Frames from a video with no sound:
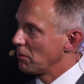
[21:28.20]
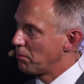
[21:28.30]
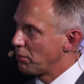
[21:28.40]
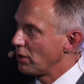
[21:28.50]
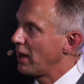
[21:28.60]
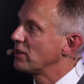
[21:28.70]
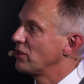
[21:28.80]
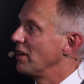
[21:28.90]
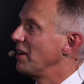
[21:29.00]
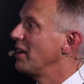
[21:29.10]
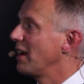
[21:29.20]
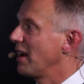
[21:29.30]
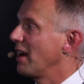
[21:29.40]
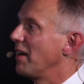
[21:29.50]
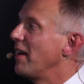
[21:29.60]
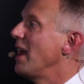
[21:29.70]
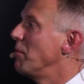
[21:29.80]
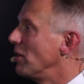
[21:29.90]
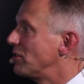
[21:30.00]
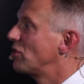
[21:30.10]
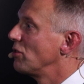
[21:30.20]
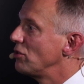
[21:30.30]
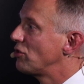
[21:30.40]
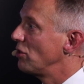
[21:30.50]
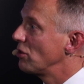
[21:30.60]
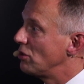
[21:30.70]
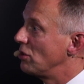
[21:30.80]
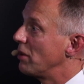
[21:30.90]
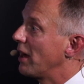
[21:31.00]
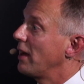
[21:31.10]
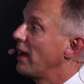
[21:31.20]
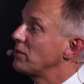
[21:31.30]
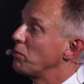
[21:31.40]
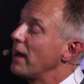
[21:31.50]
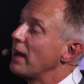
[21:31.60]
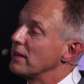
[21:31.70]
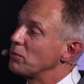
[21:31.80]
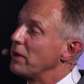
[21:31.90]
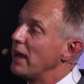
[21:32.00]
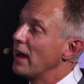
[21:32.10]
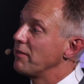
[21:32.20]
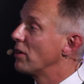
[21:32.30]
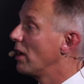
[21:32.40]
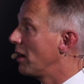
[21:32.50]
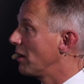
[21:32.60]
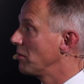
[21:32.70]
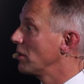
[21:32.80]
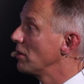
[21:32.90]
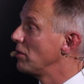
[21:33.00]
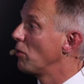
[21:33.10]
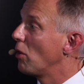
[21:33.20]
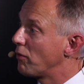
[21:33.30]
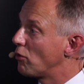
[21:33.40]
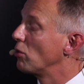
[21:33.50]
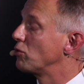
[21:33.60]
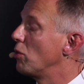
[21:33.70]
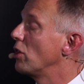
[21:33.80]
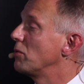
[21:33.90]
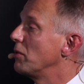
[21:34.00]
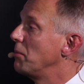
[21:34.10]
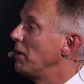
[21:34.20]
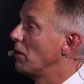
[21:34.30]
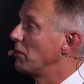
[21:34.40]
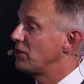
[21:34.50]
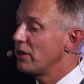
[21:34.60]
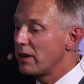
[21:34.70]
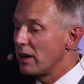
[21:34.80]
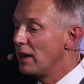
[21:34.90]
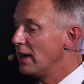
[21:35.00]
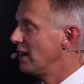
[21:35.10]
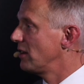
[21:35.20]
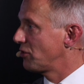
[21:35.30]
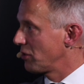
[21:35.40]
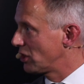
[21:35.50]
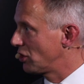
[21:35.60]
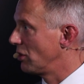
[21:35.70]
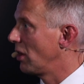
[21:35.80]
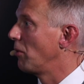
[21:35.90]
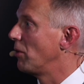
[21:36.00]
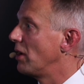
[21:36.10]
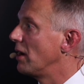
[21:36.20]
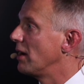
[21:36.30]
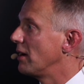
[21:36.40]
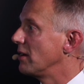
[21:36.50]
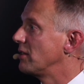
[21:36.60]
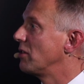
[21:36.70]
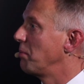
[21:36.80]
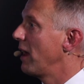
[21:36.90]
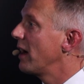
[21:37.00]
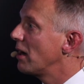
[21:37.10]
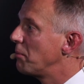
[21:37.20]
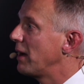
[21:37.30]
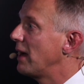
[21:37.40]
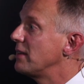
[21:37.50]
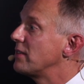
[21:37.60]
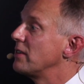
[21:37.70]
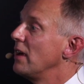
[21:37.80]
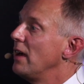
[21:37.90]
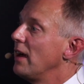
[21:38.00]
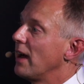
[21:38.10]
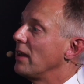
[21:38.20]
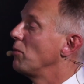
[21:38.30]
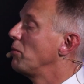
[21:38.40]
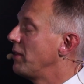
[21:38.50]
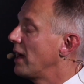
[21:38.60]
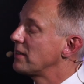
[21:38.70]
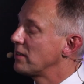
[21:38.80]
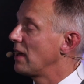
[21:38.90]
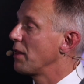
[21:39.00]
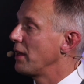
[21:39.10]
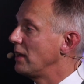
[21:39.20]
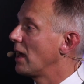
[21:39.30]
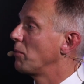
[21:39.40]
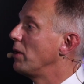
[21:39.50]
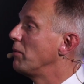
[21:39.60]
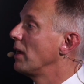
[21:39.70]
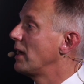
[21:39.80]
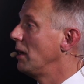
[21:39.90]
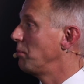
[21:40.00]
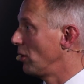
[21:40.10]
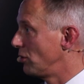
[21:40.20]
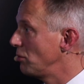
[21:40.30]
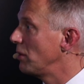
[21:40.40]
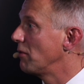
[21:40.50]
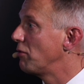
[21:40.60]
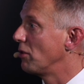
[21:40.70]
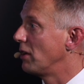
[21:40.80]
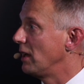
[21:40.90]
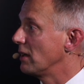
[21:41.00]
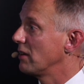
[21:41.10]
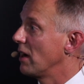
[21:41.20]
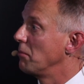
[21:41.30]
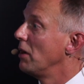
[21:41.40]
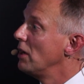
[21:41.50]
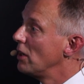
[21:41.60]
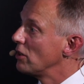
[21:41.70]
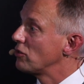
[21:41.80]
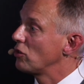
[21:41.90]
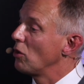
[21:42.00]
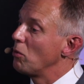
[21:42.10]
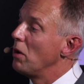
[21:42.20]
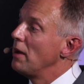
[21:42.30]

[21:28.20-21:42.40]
production uh, able, so, so you could do that, as well as we have uh, of course worked with the bill of material, structured our uh, supplier base, and that's something that we will keep on doing for the near time. So